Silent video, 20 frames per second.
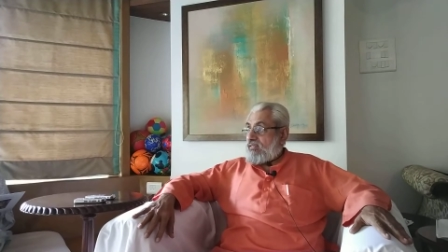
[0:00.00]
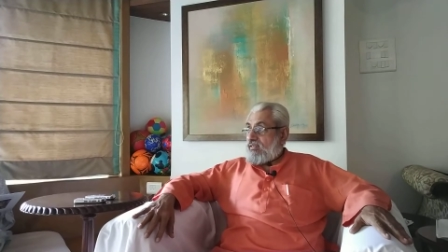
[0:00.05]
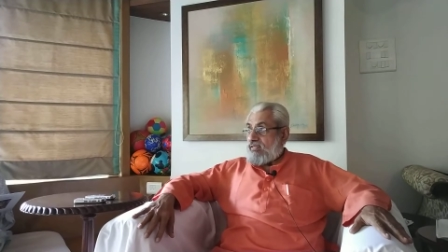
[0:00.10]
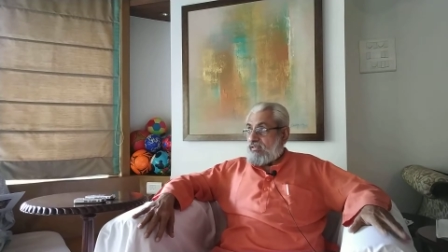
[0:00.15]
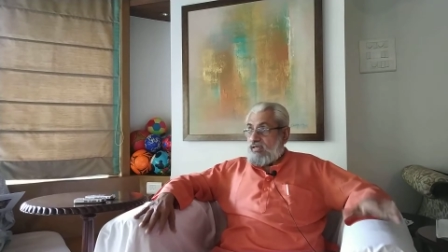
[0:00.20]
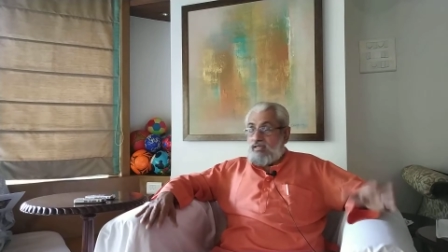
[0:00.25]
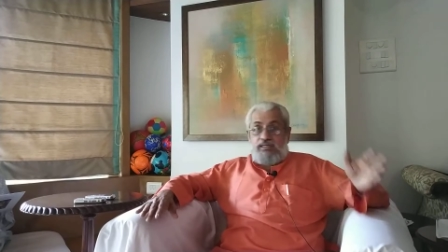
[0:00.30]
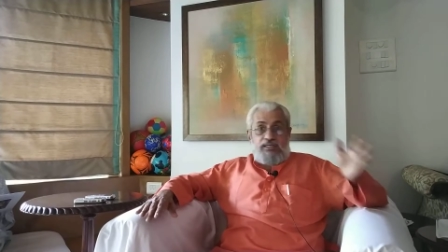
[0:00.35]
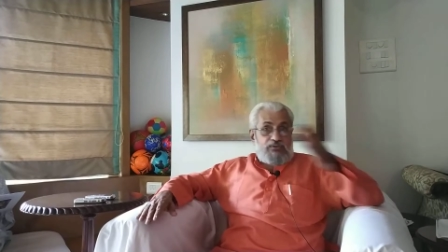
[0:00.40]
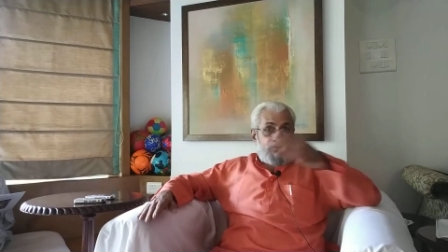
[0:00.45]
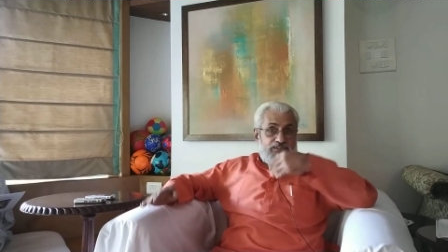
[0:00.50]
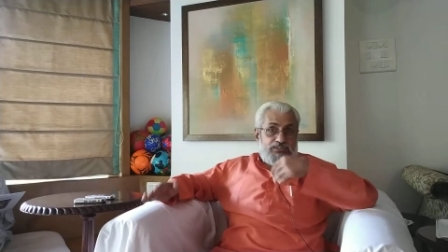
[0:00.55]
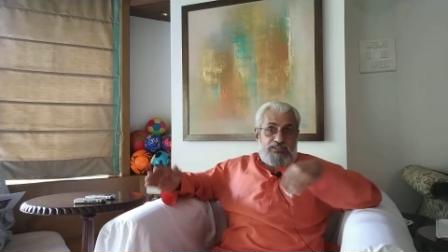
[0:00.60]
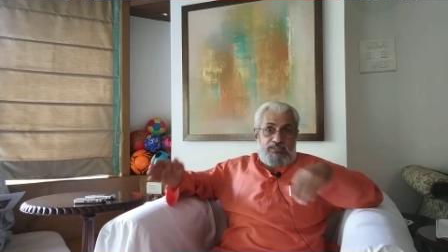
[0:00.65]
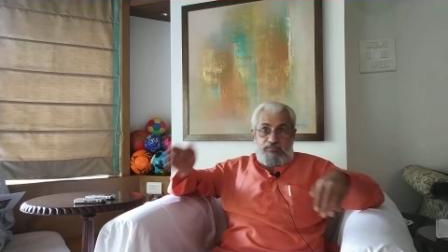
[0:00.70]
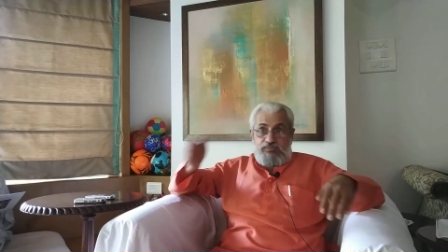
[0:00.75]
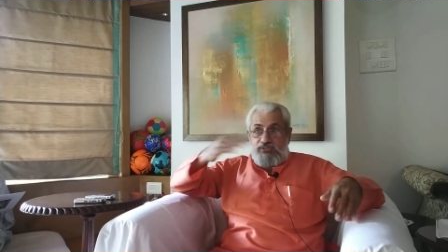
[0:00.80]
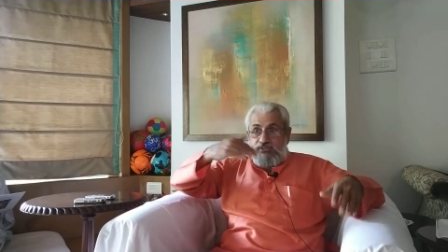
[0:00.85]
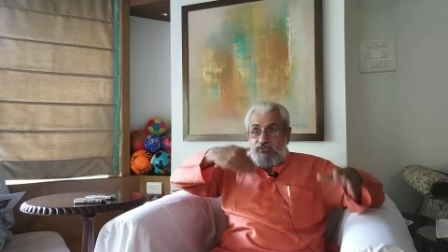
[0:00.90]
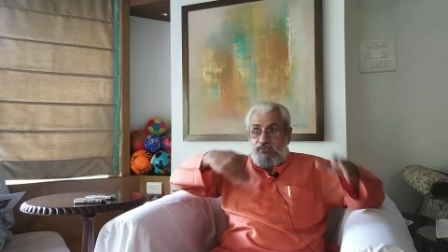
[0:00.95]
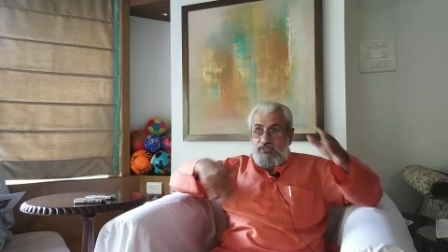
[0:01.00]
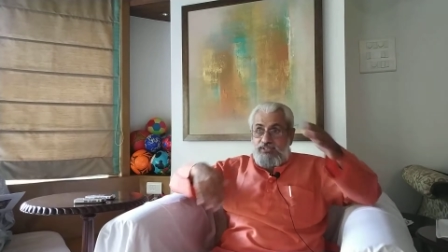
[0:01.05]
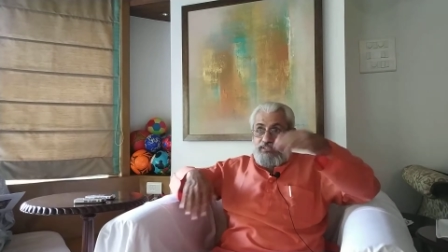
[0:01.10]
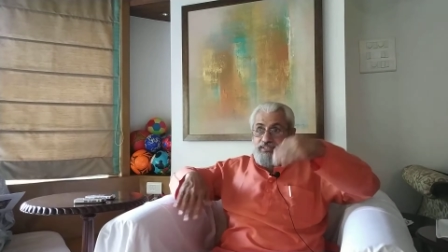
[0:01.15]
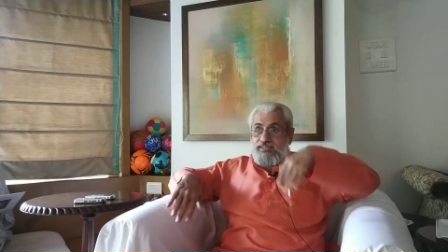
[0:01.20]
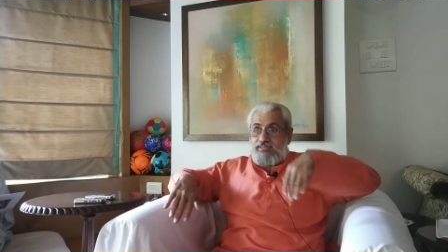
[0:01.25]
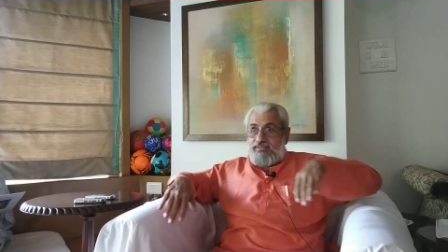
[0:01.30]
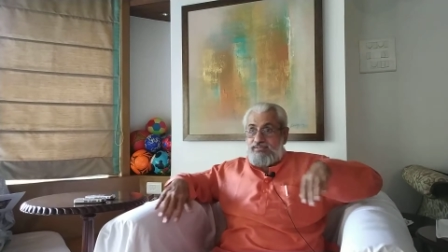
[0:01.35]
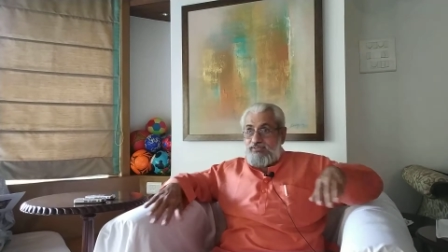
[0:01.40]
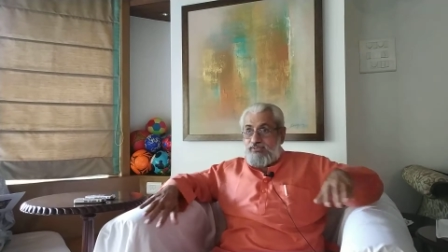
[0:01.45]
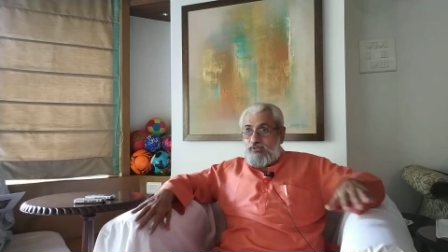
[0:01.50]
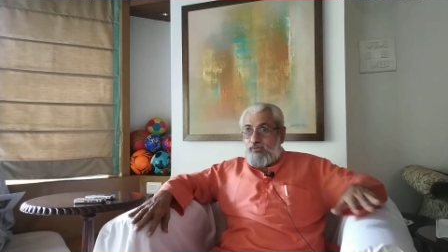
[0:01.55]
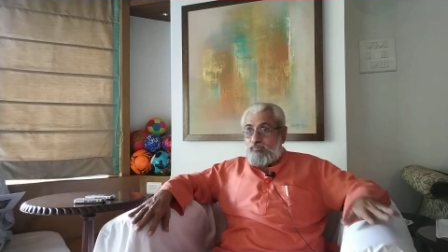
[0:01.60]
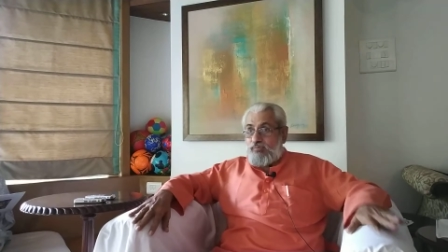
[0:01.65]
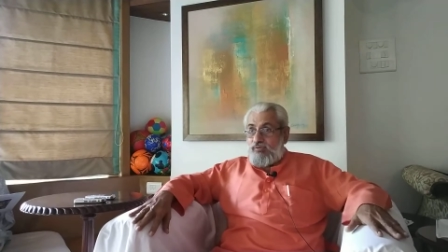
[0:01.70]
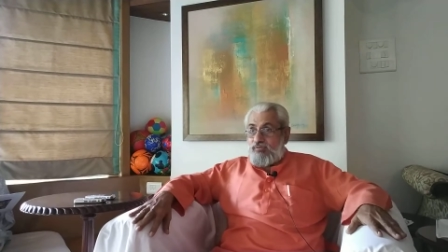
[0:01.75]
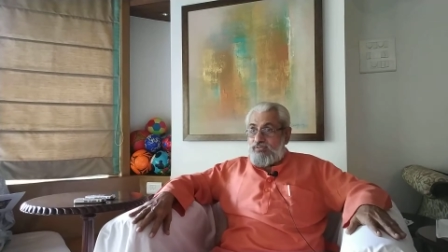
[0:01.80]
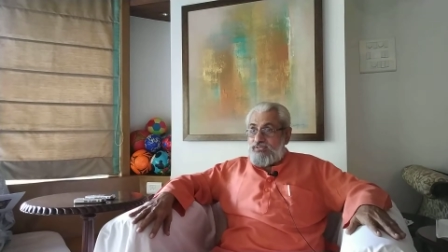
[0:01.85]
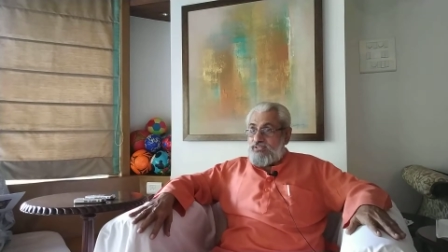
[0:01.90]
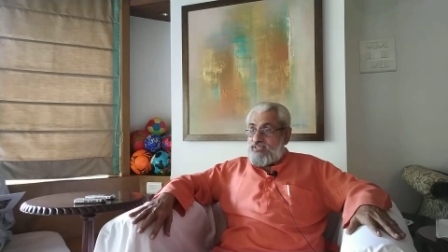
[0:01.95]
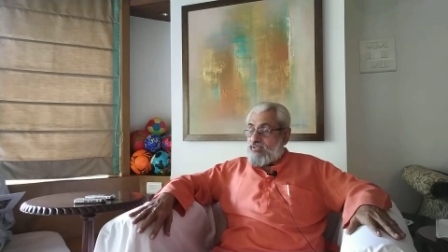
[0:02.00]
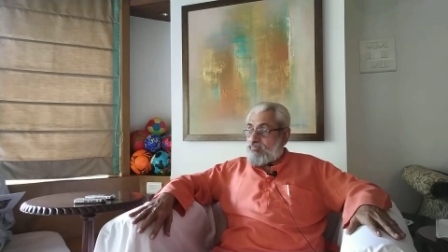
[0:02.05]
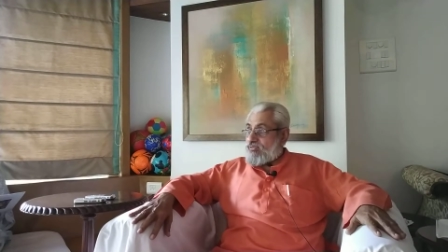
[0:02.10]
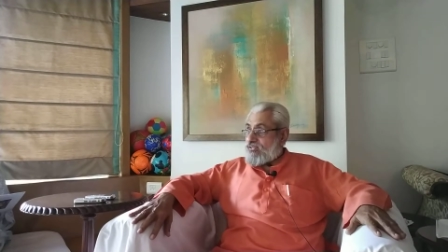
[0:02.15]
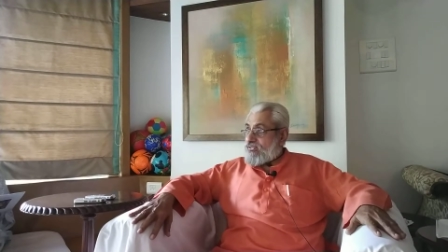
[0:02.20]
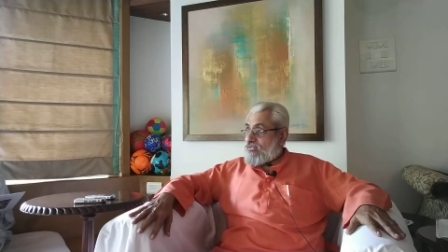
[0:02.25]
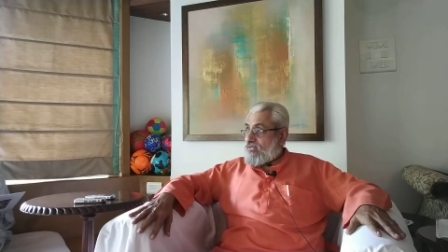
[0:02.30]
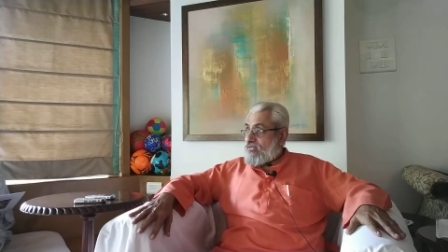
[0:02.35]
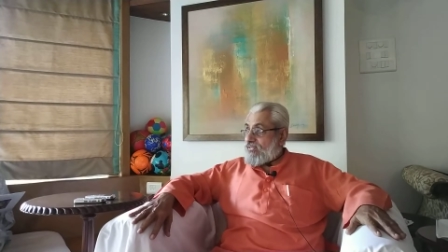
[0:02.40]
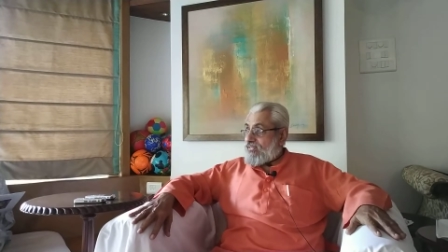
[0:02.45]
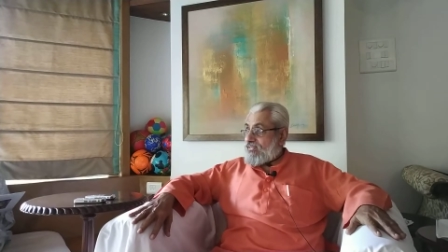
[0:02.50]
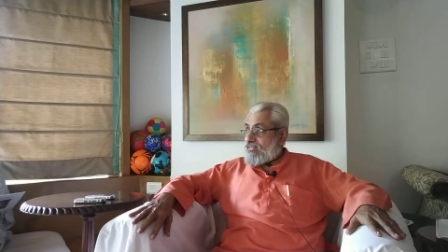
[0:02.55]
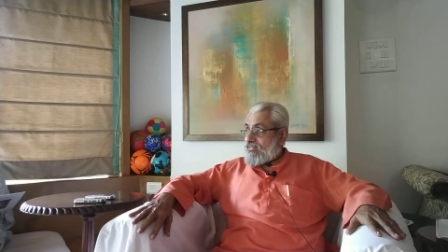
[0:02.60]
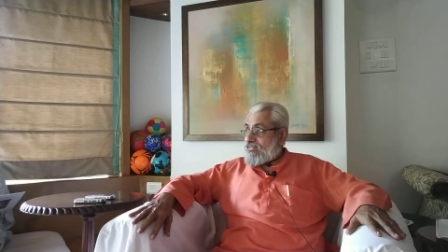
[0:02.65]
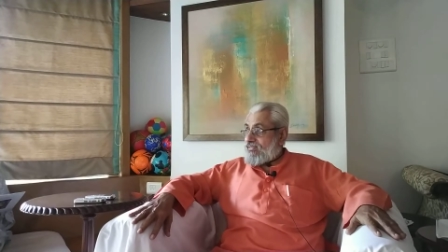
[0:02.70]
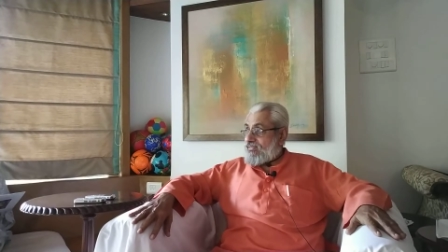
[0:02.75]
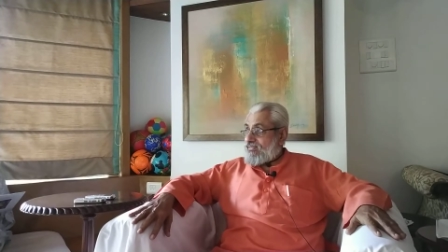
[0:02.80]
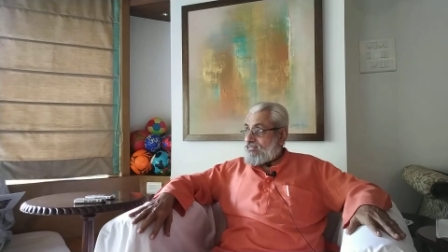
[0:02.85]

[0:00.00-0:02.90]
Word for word: Angavastram is not there. Upavastram is not there.